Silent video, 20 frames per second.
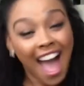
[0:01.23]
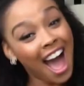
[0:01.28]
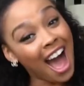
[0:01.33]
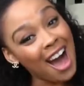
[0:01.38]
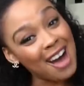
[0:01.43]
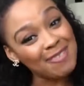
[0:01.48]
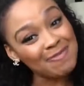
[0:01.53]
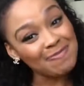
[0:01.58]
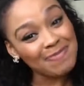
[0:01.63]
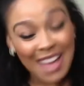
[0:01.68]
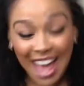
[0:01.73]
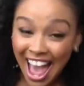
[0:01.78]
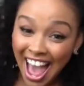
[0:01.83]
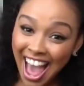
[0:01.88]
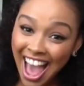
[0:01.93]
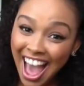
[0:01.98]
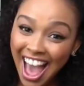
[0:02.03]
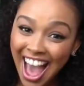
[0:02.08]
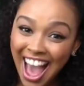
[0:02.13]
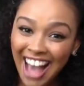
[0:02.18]
I'm
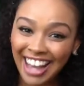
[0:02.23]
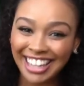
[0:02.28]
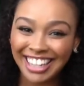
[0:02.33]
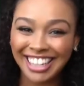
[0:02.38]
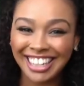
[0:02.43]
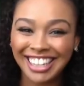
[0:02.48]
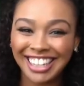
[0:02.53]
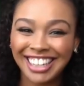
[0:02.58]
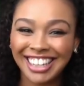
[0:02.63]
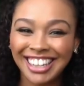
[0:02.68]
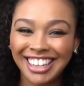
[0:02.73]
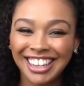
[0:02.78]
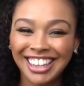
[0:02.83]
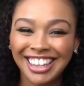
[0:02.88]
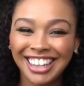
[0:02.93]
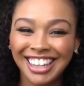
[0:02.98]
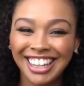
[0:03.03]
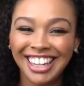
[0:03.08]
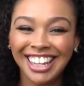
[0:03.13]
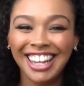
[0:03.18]
back.
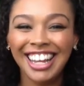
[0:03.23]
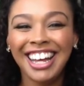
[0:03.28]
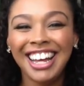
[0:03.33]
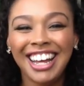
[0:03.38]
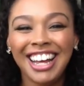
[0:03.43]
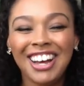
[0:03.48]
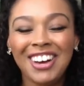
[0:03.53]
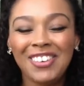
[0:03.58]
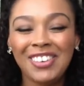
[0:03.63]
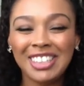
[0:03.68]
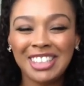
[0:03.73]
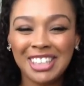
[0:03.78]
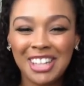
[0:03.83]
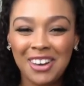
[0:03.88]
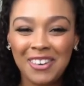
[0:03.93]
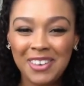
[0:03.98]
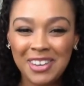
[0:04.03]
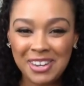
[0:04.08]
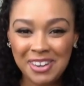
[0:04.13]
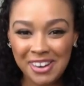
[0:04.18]
What's
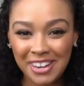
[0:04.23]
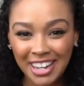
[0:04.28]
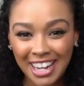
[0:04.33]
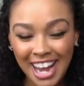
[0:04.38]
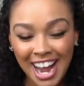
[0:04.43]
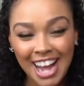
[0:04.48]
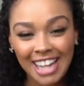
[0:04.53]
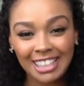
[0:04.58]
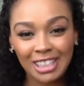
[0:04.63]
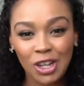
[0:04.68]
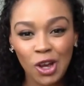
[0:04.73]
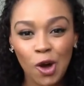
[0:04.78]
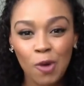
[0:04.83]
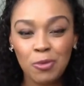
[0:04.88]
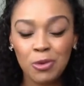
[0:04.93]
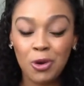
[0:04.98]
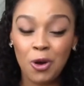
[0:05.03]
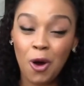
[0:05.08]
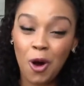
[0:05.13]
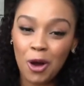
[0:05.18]
going on, guys? I
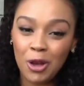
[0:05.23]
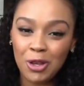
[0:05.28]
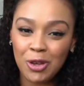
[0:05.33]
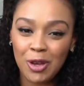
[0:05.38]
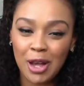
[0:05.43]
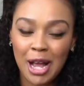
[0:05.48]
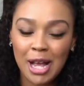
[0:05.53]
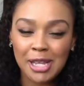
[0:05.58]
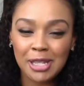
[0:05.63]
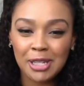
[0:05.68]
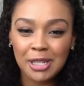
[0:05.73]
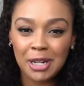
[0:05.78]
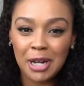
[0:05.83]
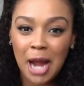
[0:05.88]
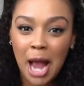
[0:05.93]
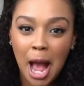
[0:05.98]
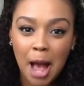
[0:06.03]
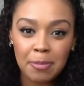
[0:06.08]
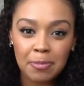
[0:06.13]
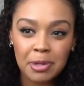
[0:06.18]
hope you guys are
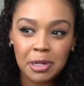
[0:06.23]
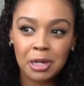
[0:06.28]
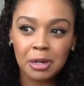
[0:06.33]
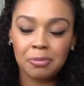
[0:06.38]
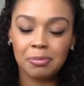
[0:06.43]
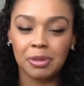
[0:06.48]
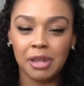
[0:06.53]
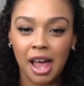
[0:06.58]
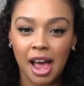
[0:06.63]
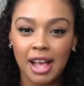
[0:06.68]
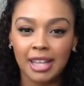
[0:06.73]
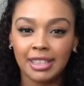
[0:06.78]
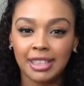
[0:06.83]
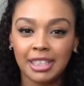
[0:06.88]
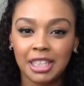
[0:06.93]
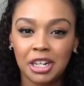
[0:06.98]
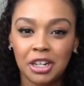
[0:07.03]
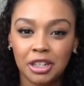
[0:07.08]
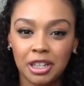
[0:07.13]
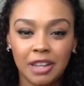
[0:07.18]
happy, you're blessed,
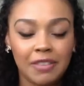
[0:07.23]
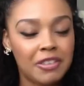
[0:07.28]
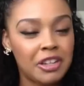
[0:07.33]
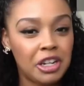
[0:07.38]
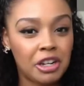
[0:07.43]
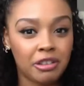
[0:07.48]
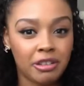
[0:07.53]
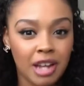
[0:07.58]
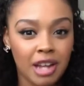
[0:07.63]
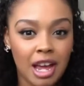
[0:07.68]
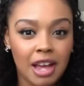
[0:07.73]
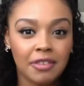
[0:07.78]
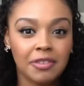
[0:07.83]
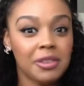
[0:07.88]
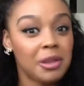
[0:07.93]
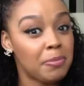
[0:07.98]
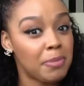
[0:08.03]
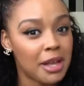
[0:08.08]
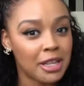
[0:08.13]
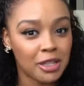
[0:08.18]
and you're living your life
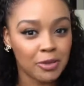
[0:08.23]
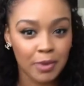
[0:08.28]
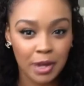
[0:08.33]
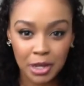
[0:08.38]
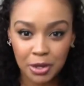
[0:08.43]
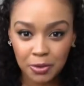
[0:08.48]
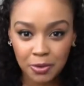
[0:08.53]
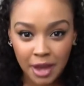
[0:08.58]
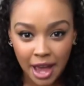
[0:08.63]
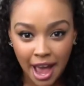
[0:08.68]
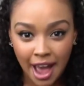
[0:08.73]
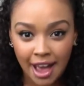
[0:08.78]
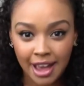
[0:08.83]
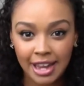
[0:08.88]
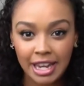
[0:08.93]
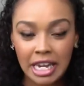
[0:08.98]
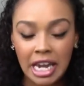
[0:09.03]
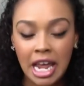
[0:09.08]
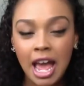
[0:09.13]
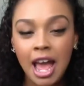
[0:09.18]
the best way you
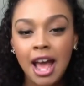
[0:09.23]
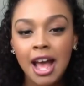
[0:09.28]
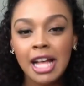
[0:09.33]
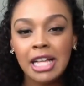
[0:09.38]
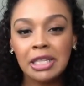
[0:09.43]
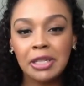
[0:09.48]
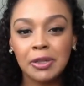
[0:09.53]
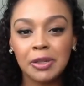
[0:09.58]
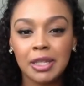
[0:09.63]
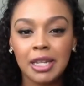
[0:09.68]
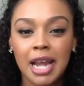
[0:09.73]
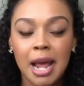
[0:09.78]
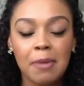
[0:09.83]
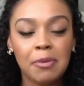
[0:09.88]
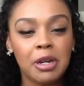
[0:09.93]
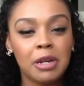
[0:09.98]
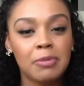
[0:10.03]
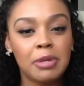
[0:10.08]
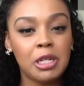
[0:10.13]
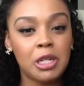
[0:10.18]
can. So today I'm
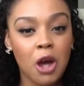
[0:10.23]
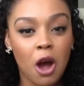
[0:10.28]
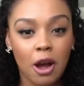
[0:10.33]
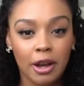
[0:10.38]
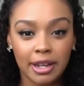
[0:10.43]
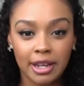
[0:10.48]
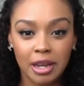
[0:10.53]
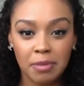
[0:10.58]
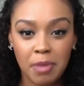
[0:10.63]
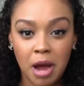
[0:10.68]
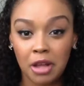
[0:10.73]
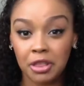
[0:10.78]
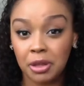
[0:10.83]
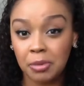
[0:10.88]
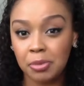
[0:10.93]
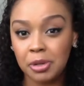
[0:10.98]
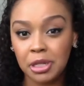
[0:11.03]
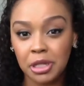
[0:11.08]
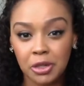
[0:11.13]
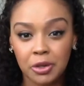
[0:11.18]
going to be talking about the
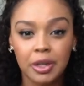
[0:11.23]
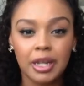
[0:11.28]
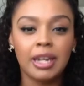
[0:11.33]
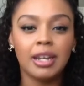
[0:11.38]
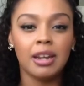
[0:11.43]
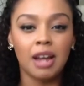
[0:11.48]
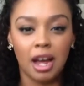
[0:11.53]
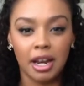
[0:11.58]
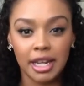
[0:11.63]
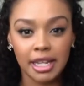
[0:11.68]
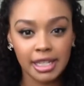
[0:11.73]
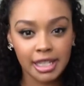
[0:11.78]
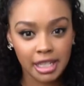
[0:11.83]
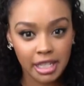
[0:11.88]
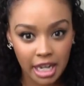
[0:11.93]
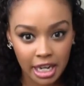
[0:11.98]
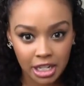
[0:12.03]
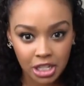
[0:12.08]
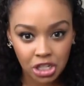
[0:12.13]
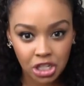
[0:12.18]
Brazilian knot
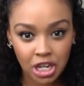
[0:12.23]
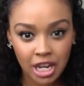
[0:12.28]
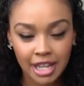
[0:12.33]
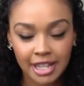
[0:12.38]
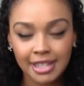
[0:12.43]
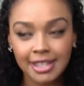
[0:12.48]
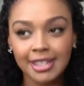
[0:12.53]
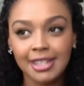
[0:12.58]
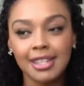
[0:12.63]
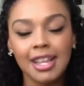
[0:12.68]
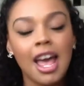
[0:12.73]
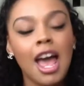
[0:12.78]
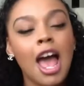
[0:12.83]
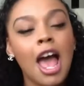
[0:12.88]
extensions.